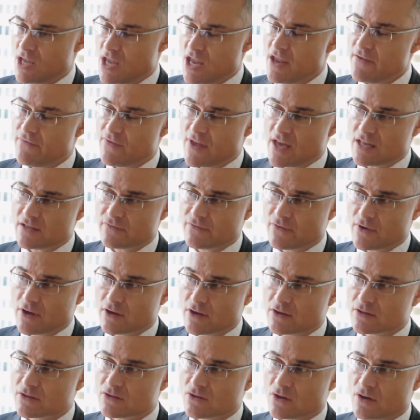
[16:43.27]
If that's
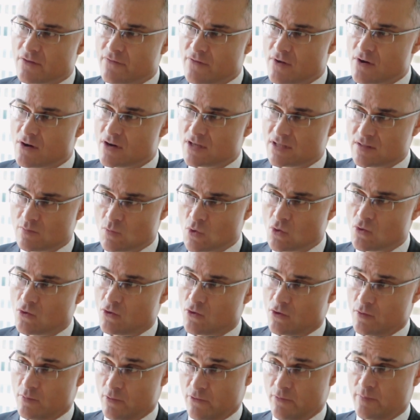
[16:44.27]
focused on a very small
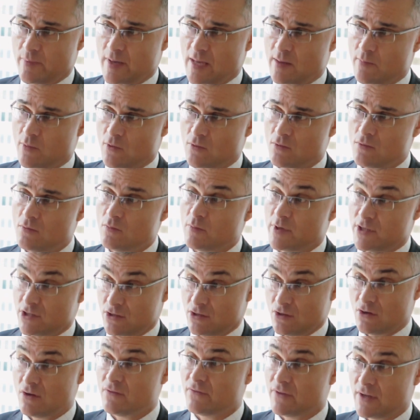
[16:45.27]
group of people, which
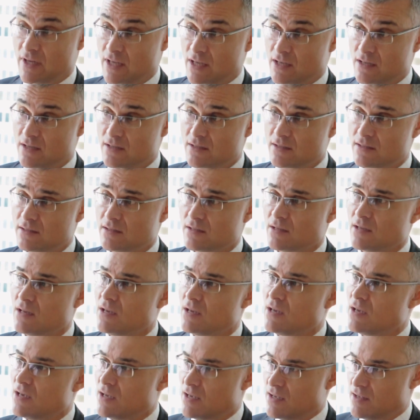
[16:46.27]
it often is,
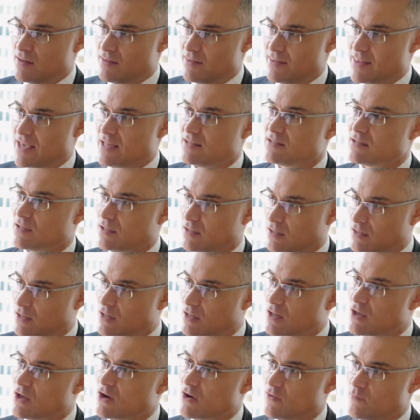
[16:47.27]
that's a
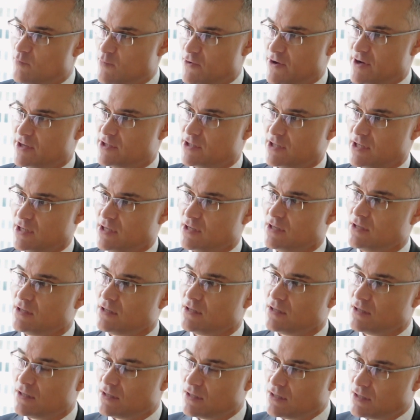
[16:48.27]
lot of pressure
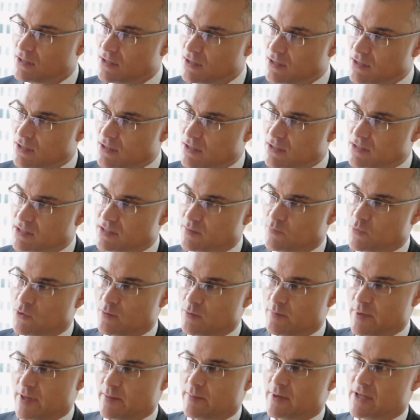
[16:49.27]
to
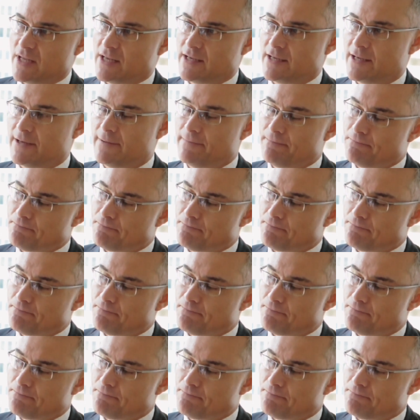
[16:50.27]
put people under.